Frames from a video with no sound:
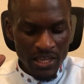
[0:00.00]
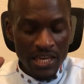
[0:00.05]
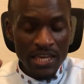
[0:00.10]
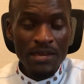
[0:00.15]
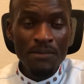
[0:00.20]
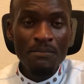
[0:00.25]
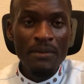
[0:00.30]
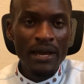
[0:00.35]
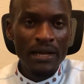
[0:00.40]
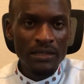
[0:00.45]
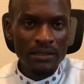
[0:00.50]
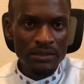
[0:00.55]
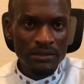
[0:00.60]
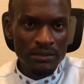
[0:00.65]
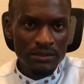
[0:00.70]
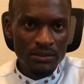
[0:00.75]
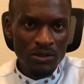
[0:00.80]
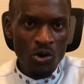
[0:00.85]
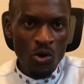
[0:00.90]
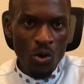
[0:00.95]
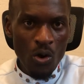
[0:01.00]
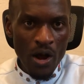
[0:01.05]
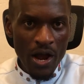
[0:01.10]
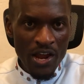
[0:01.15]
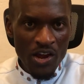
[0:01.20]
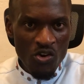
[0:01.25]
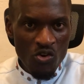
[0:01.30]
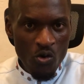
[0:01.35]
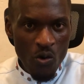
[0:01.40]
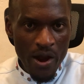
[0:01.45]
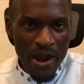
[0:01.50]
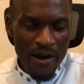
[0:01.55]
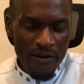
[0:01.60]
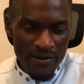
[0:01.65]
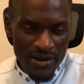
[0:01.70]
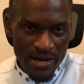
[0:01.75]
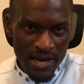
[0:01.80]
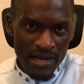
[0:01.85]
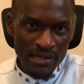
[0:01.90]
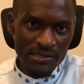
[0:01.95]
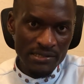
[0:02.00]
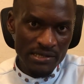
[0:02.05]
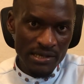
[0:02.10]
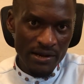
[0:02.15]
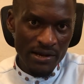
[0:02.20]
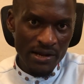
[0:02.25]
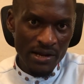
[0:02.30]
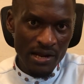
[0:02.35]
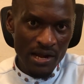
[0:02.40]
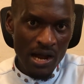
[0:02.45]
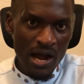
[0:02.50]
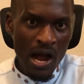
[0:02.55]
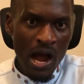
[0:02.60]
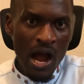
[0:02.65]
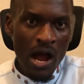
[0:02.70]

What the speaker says: email or inquiry answering.